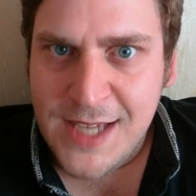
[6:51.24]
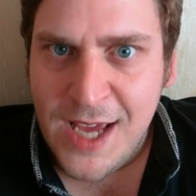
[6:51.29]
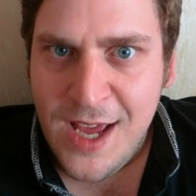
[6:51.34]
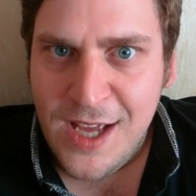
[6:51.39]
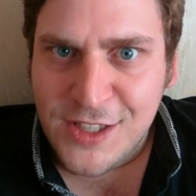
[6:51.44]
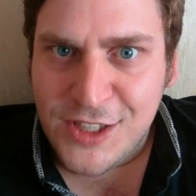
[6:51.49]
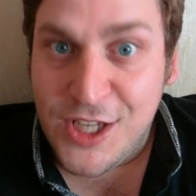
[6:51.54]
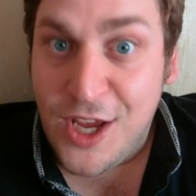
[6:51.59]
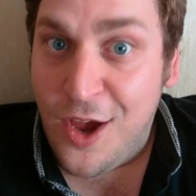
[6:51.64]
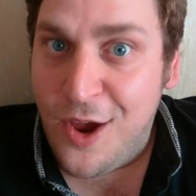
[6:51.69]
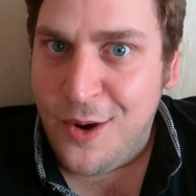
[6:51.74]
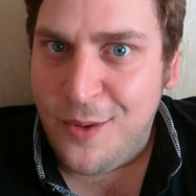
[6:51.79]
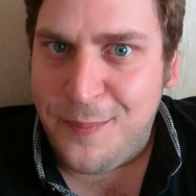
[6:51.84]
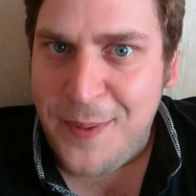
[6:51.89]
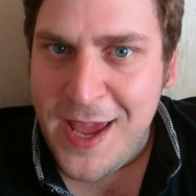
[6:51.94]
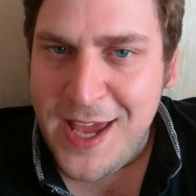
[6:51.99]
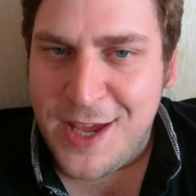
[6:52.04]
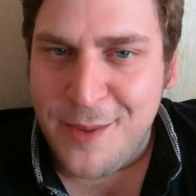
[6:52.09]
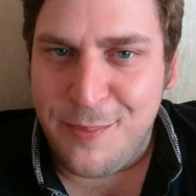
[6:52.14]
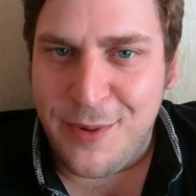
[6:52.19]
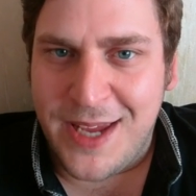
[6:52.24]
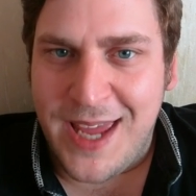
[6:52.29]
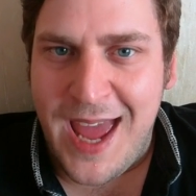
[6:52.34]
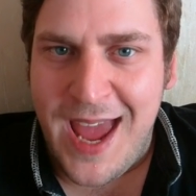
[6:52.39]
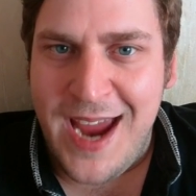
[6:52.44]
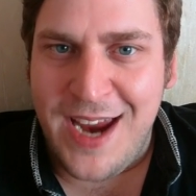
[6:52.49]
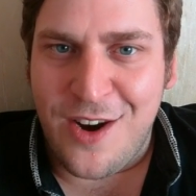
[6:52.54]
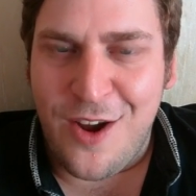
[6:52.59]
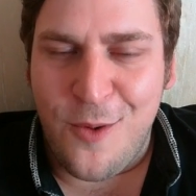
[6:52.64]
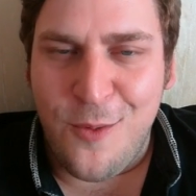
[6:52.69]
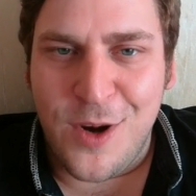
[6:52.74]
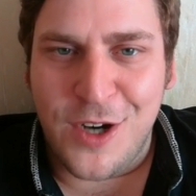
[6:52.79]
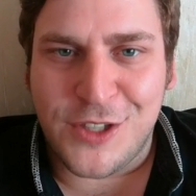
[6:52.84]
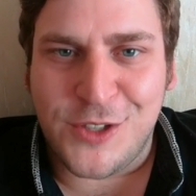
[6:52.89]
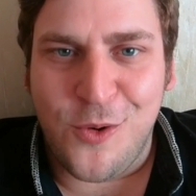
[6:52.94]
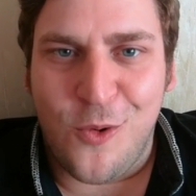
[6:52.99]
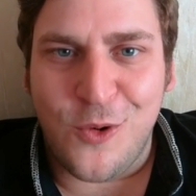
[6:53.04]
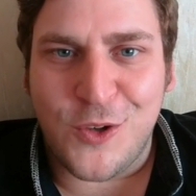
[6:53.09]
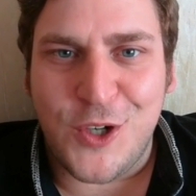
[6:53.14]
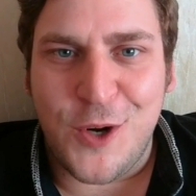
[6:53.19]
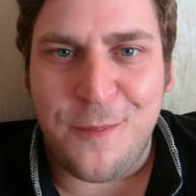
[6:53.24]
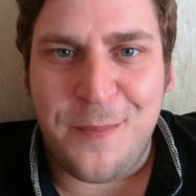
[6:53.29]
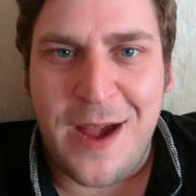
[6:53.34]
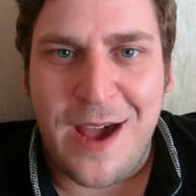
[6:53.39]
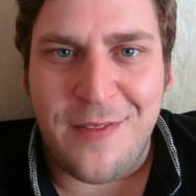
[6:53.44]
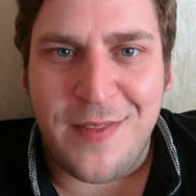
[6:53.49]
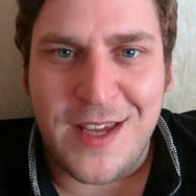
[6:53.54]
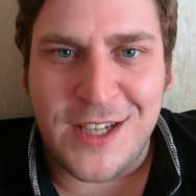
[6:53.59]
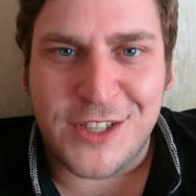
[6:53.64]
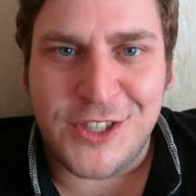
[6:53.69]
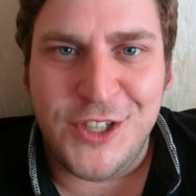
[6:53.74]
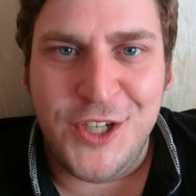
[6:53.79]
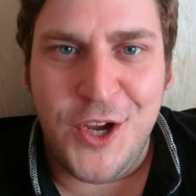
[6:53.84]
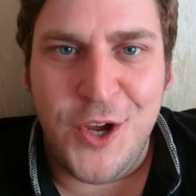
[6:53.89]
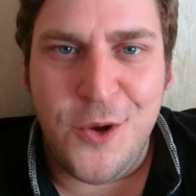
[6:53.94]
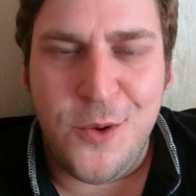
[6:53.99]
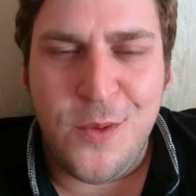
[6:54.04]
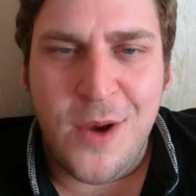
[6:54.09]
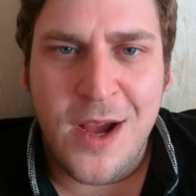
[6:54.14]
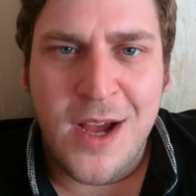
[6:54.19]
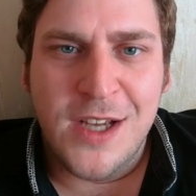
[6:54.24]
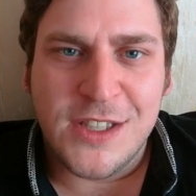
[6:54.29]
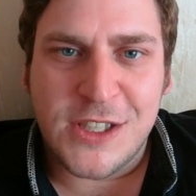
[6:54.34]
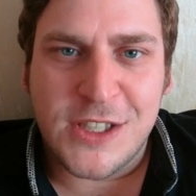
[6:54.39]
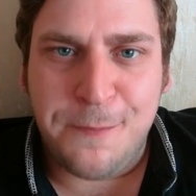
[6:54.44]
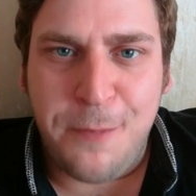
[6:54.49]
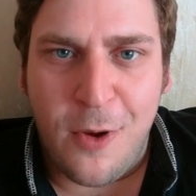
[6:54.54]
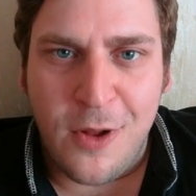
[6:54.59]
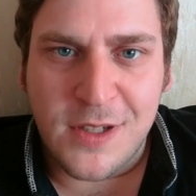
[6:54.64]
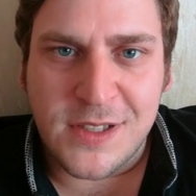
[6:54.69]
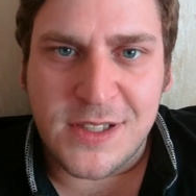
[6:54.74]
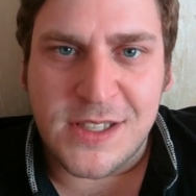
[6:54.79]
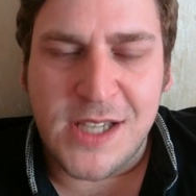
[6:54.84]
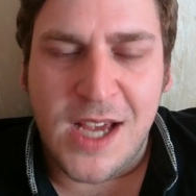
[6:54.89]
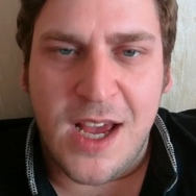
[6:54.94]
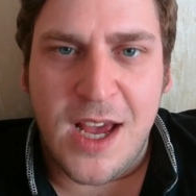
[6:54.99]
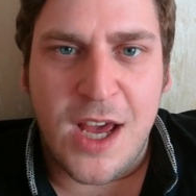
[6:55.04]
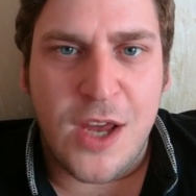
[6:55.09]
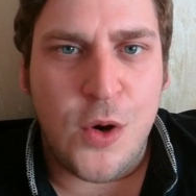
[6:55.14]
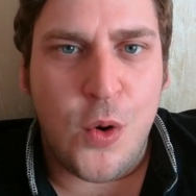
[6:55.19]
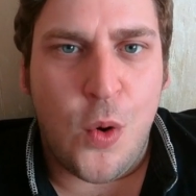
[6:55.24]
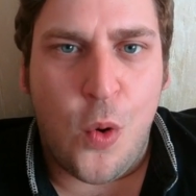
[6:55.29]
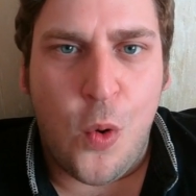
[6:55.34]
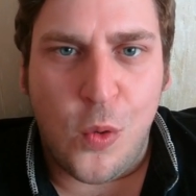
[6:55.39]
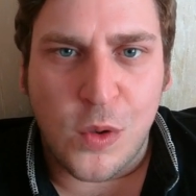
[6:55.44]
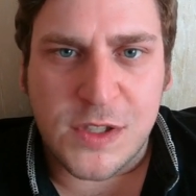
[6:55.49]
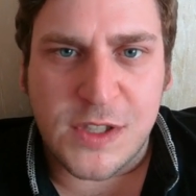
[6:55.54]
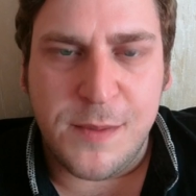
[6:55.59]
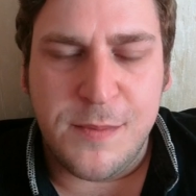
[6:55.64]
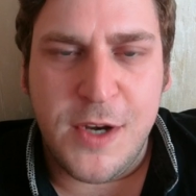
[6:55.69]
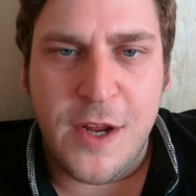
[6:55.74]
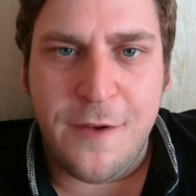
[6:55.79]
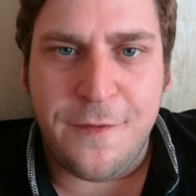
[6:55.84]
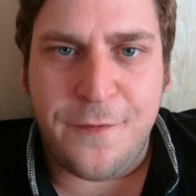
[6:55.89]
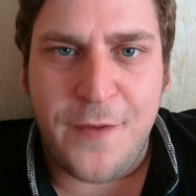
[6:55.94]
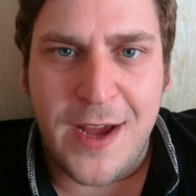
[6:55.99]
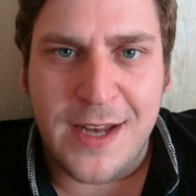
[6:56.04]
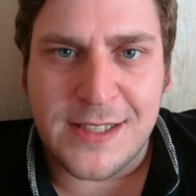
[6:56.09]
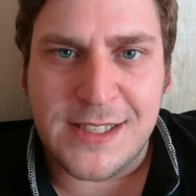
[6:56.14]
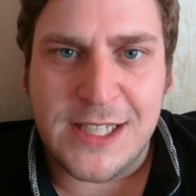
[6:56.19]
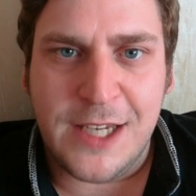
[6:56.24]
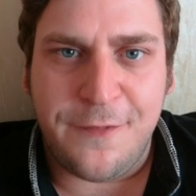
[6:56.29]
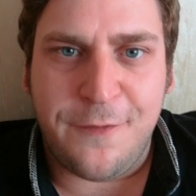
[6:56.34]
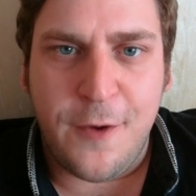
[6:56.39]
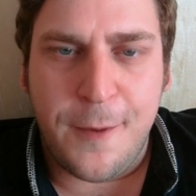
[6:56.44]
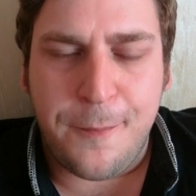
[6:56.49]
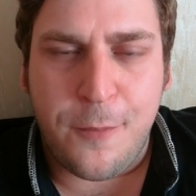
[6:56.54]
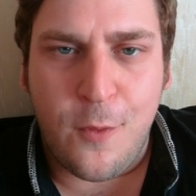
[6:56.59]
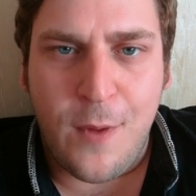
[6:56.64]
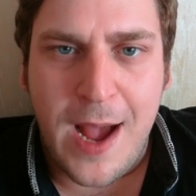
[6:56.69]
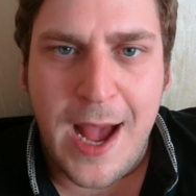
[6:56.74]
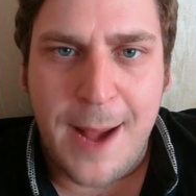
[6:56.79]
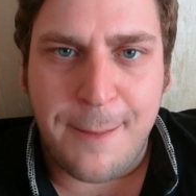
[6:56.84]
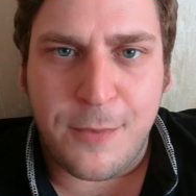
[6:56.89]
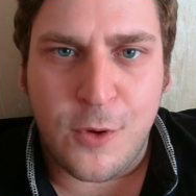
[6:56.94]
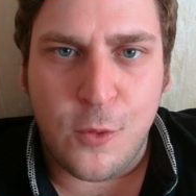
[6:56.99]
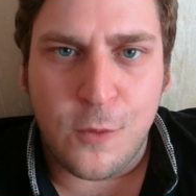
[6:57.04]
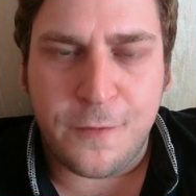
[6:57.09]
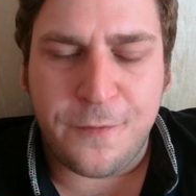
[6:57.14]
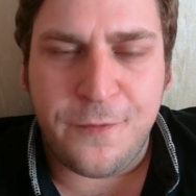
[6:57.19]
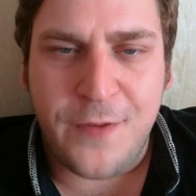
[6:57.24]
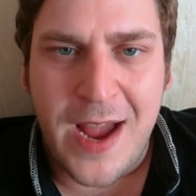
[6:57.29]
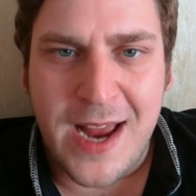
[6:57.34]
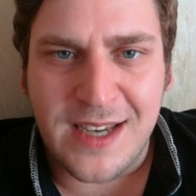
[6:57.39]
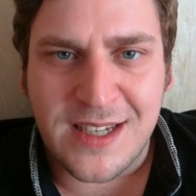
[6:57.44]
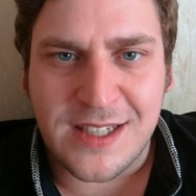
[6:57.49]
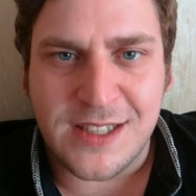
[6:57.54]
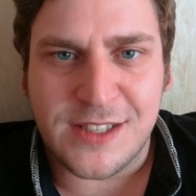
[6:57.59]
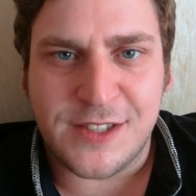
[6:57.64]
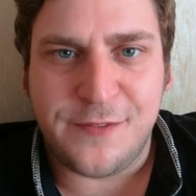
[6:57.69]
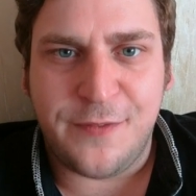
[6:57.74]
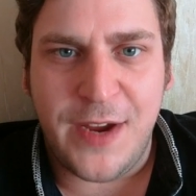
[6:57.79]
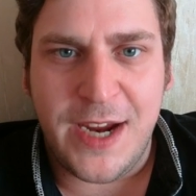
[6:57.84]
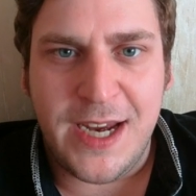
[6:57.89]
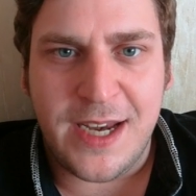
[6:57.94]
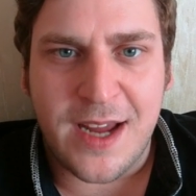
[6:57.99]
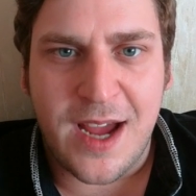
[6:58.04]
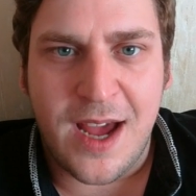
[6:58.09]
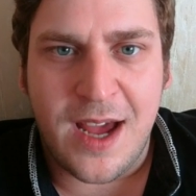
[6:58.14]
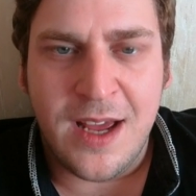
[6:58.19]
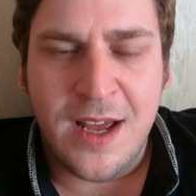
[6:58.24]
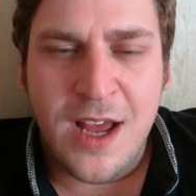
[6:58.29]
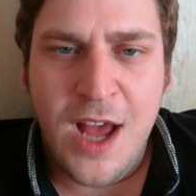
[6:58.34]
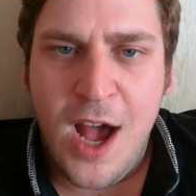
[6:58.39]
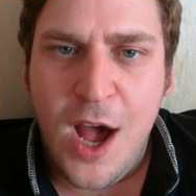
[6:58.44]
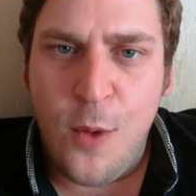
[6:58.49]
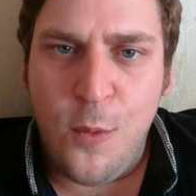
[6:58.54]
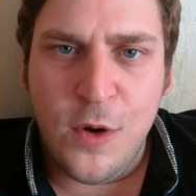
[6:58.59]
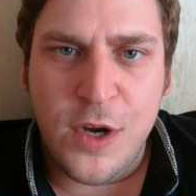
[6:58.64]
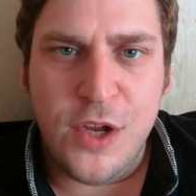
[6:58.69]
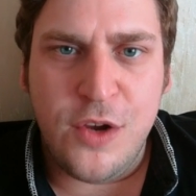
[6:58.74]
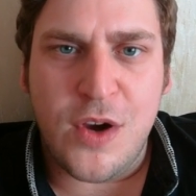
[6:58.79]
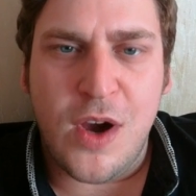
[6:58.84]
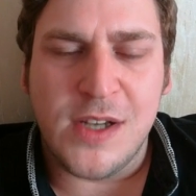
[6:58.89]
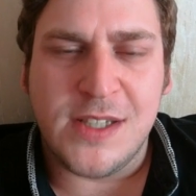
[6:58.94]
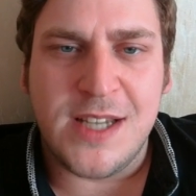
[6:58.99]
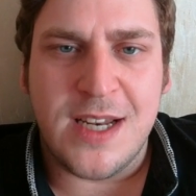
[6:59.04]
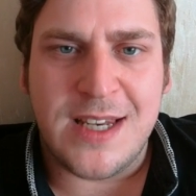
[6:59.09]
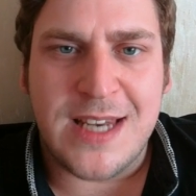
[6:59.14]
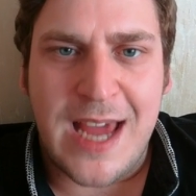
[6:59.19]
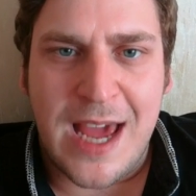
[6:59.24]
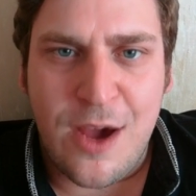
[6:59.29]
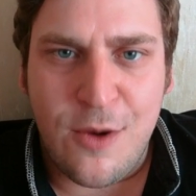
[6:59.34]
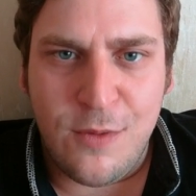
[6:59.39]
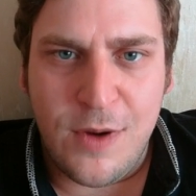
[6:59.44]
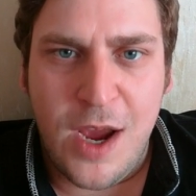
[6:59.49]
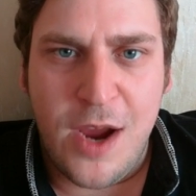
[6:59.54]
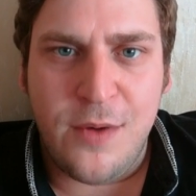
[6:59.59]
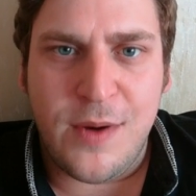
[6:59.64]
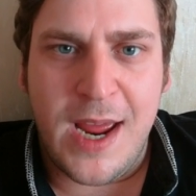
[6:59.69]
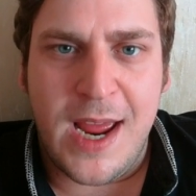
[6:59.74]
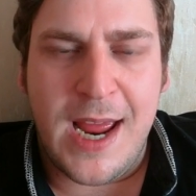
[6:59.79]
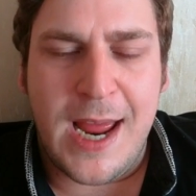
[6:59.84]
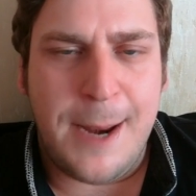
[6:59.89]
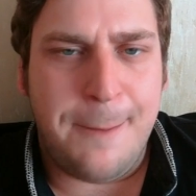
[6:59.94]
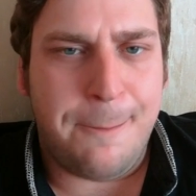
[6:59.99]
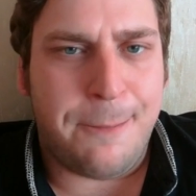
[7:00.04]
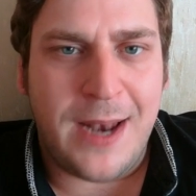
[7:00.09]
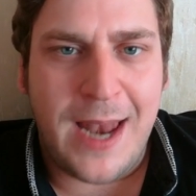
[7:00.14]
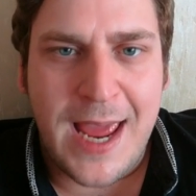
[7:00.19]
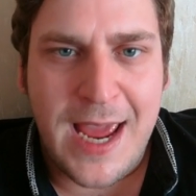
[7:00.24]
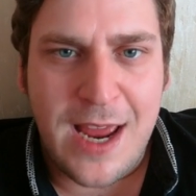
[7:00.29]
So, Bacon Brigade, I want to talk to you about this new sponsor, an awesome new fantasy football app called Fantasfeeder. I want you guys to download it and play